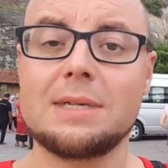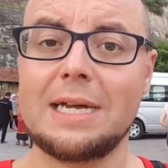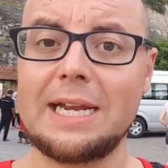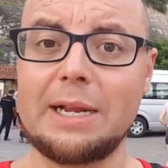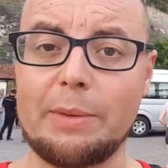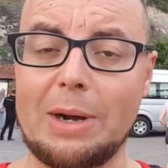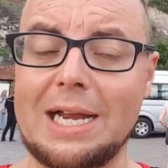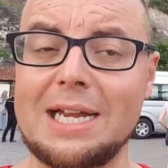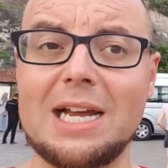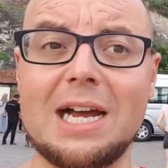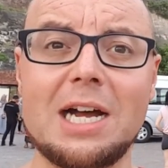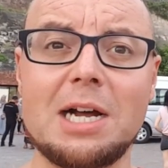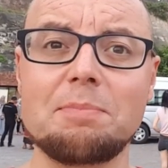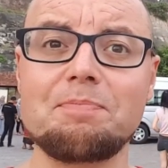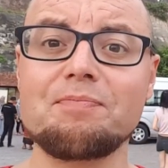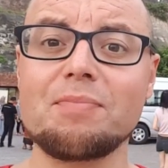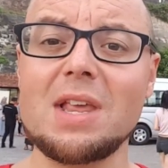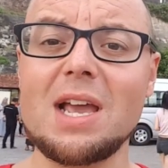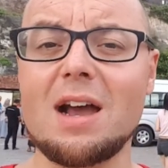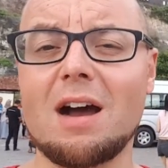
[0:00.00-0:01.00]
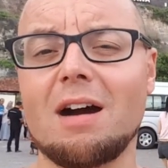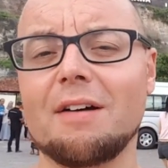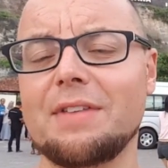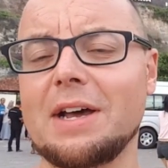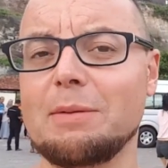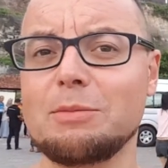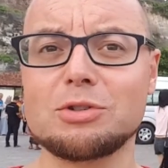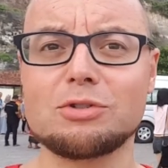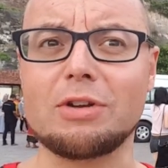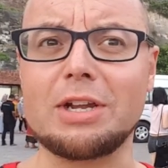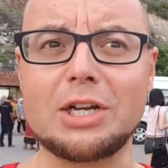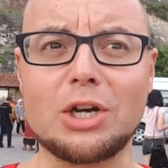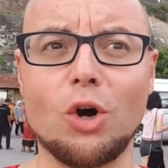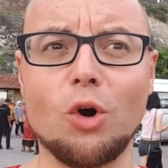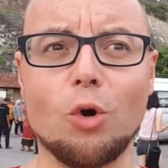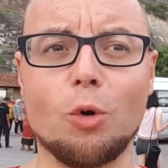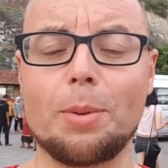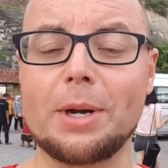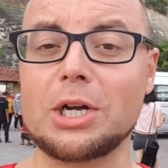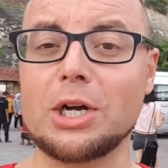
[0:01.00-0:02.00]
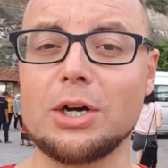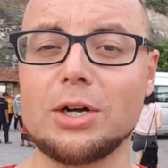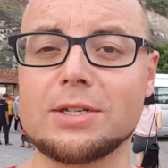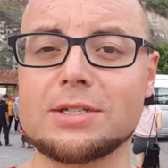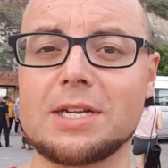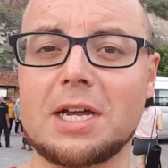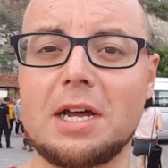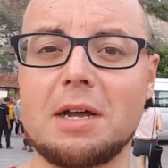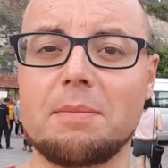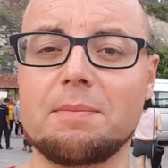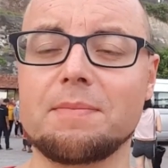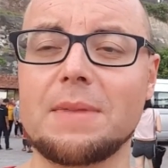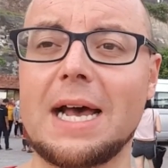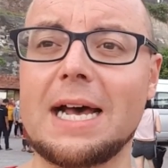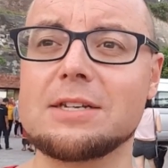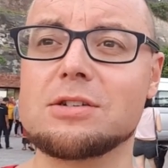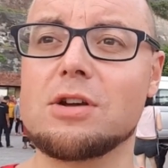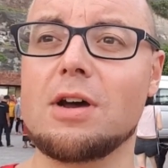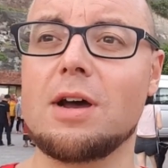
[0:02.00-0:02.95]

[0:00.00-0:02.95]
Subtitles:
Anyway, that was really cool, because as